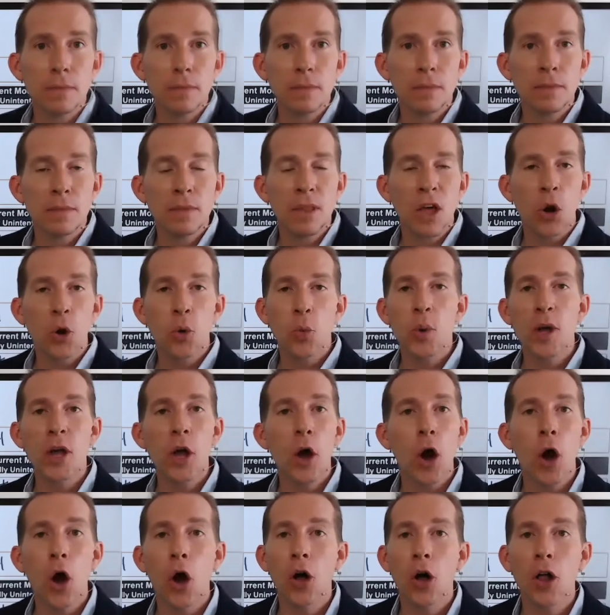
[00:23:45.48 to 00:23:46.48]
Now, we
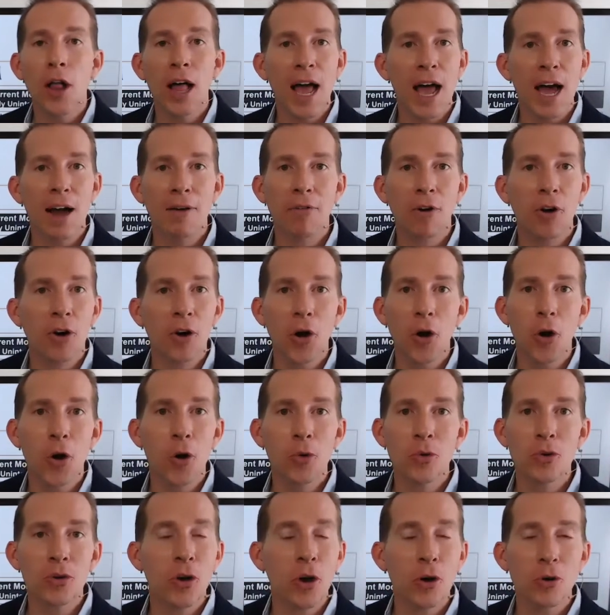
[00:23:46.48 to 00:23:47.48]
all have our
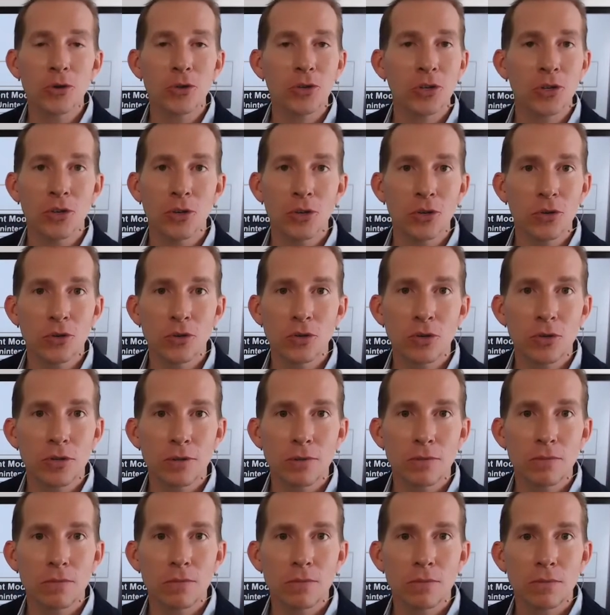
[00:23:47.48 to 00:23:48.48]
own go-tos.
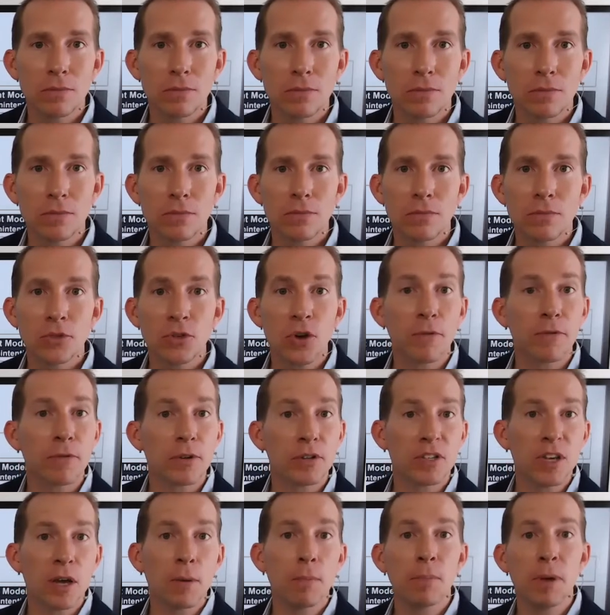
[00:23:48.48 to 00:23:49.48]
So for
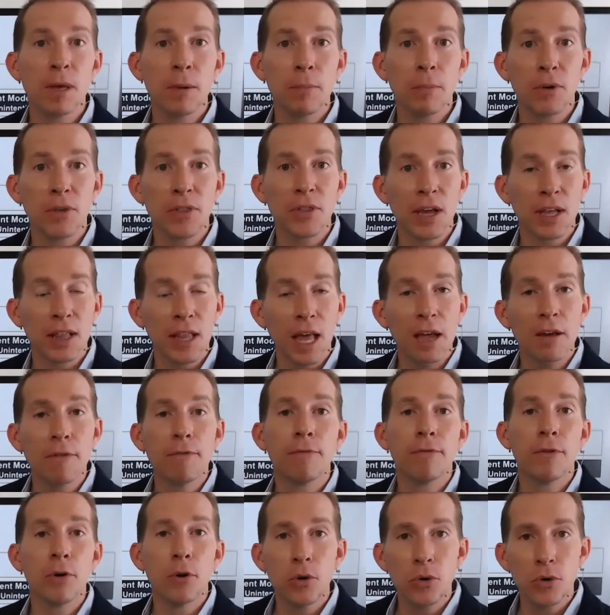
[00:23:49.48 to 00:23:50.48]
some people that like
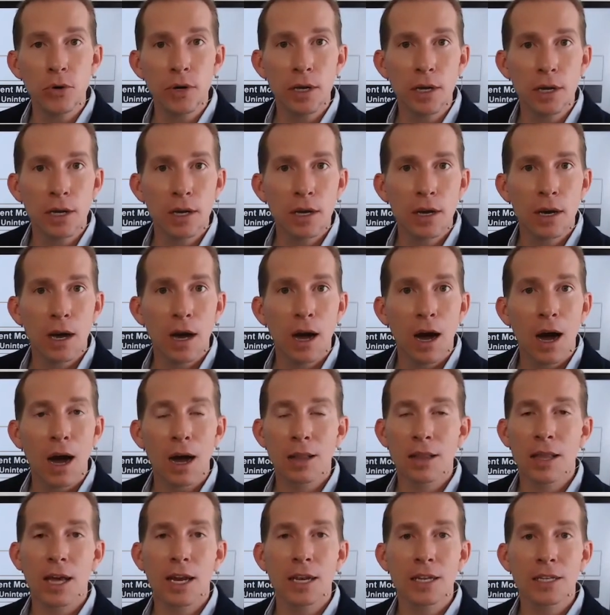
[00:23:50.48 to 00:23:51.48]
food, a
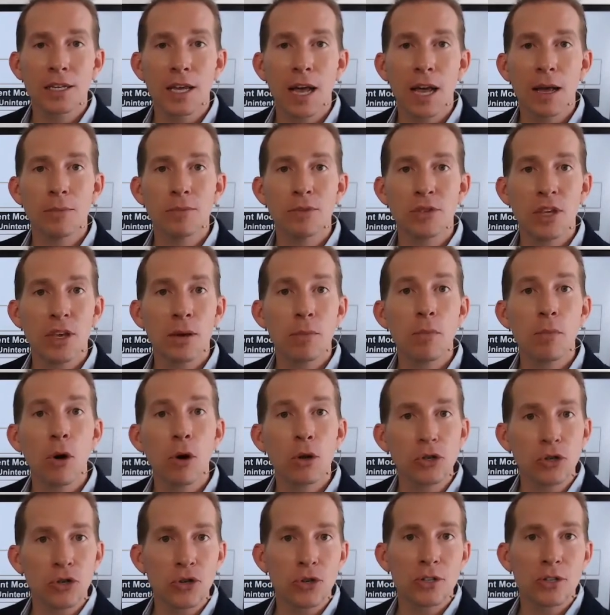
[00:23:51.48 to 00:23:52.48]
lot of times the
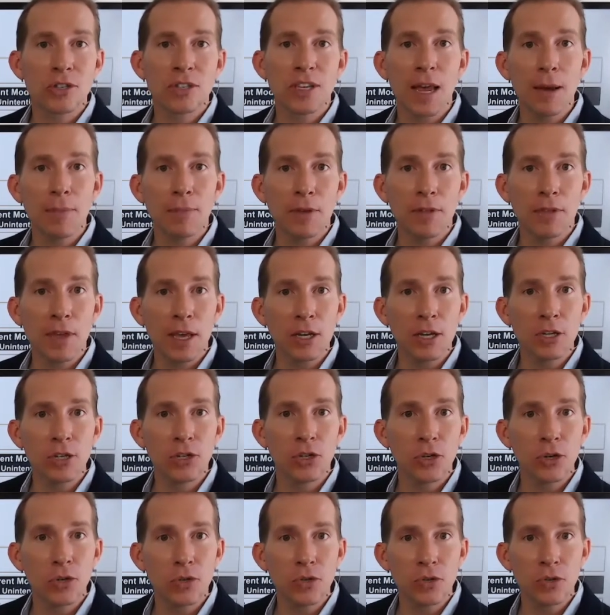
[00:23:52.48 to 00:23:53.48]
emotional escape that they
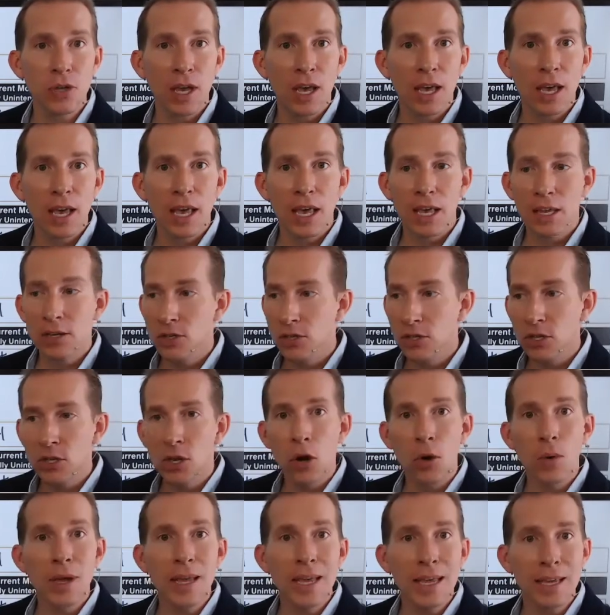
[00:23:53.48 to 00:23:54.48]
choose is to
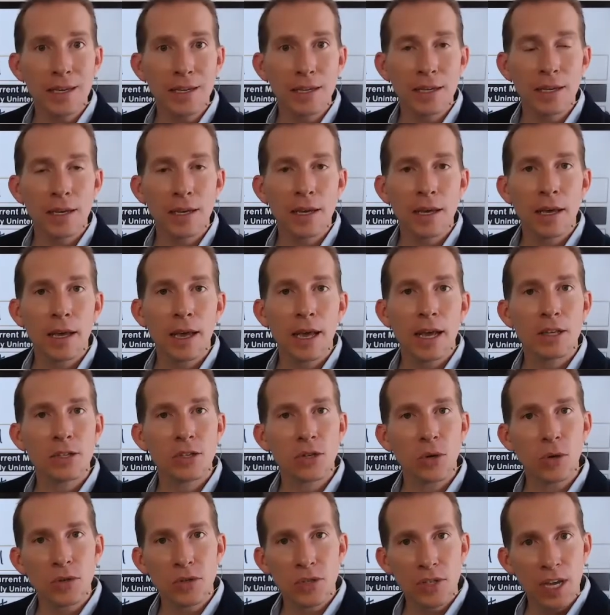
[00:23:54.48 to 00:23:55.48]
go eat. And
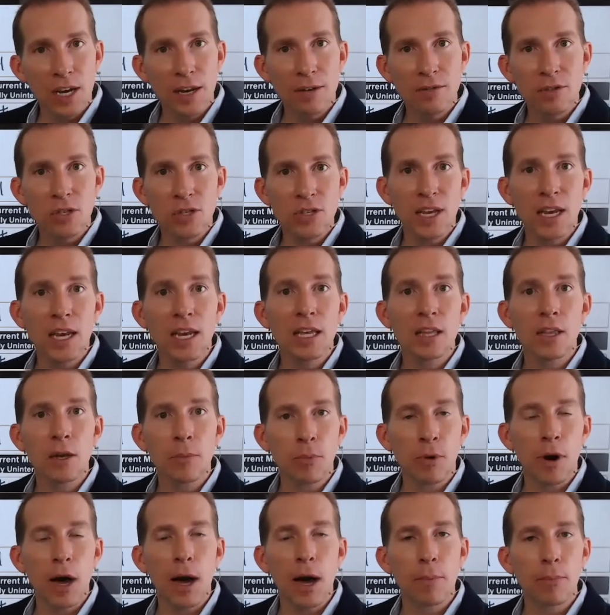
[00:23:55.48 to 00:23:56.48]
so instead of just eating the
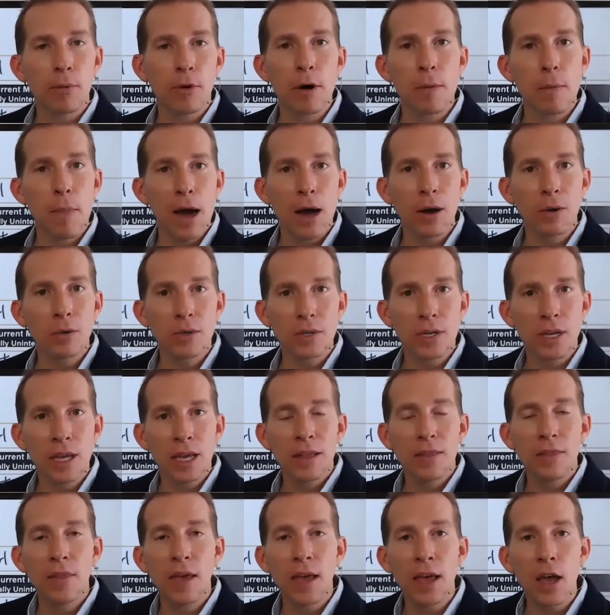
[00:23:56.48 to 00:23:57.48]
proper amount,
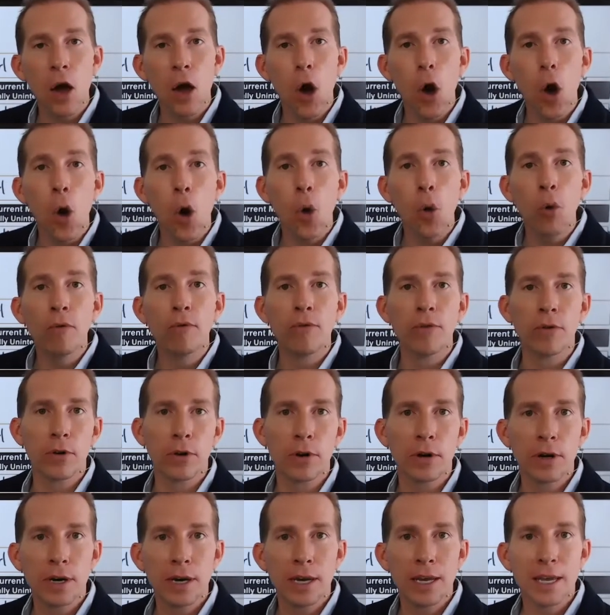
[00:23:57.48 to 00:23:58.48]
they
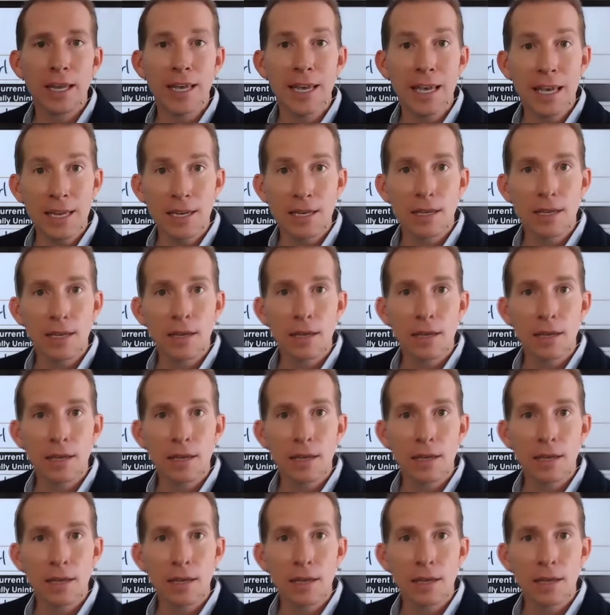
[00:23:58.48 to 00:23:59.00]
overeat.